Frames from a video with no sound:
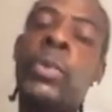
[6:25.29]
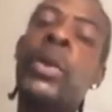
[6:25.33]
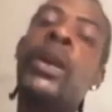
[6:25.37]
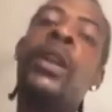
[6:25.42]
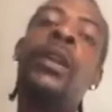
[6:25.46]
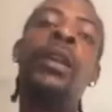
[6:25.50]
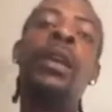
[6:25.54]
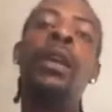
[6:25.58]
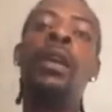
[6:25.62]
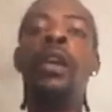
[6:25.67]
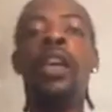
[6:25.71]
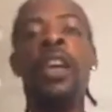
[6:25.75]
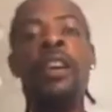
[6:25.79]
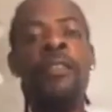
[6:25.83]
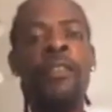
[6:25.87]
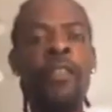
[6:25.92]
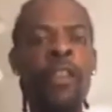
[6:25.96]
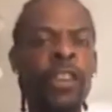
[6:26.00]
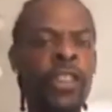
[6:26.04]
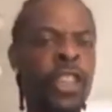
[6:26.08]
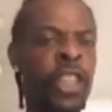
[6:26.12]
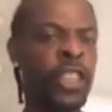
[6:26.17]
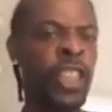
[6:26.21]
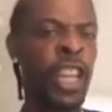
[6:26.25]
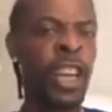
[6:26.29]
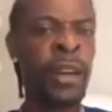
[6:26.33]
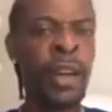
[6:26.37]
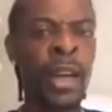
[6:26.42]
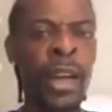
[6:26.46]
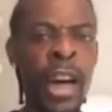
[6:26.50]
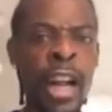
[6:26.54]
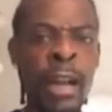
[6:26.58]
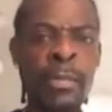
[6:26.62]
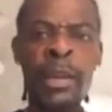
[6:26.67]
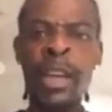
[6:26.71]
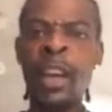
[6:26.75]
Well, if Vezuz didn't
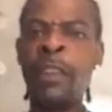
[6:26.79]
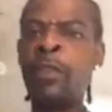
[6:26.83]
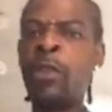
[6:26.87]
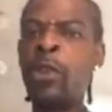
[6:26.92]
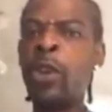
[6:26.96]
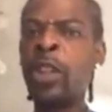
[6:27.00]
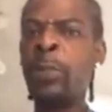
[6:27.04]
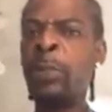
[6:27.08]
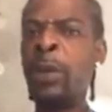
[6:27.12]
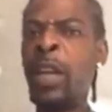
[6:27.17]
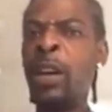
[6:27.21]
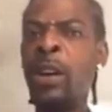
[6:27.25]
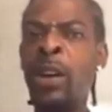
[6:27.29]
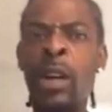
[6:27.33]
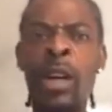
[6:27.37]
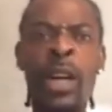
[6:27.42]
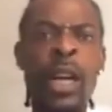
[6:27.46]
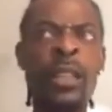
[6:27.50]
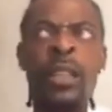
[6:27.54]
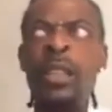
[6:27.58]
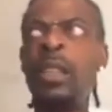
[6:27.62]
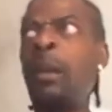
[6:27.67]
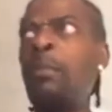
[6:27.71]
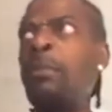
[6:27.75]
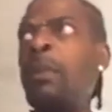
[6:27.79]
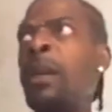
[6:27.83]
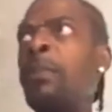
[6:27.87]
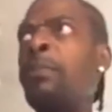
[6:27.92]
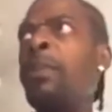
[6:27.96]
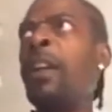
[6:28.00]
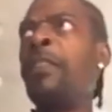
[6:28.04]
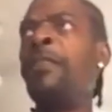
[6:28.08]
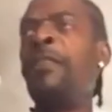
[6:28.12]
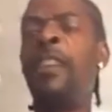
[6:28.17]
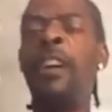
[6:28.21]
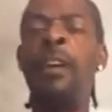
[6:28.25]
call me, of course me that go, because it's a big
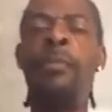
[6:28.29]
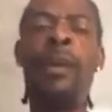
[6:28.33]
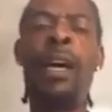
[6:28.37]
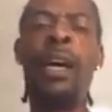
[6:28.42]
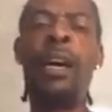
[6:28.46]
platform.